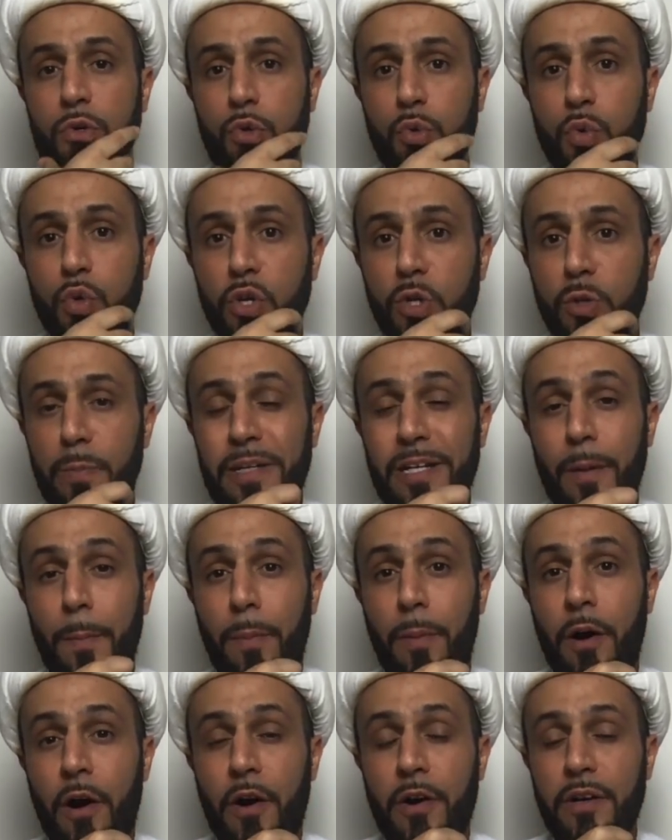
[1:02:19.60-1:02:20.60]
who will be a
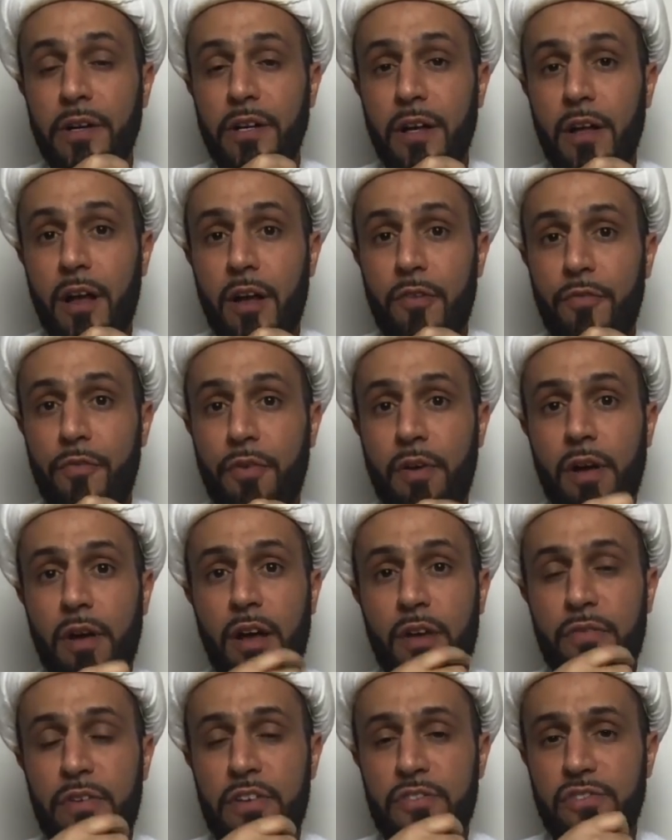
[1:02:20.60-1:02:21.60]
part of
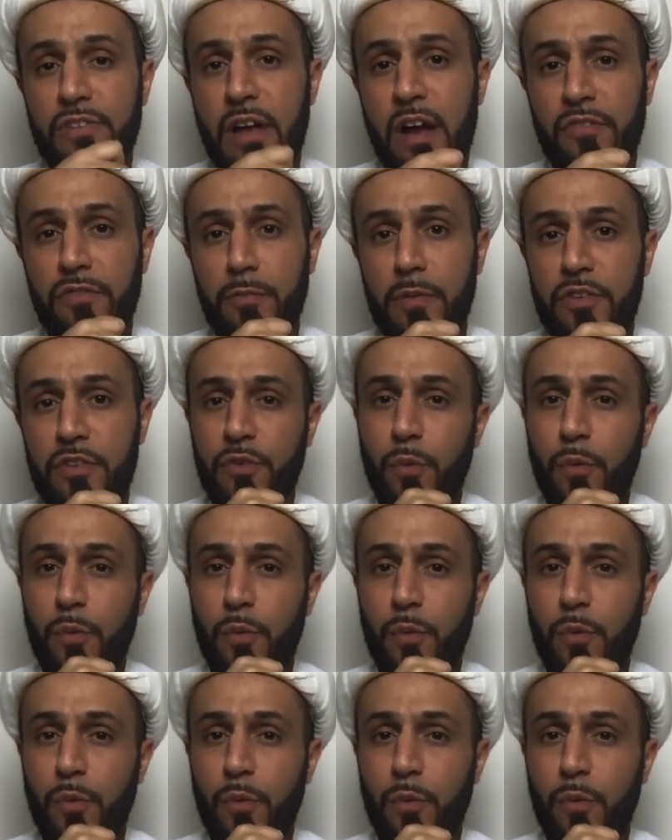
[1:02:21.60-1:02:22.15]
his government.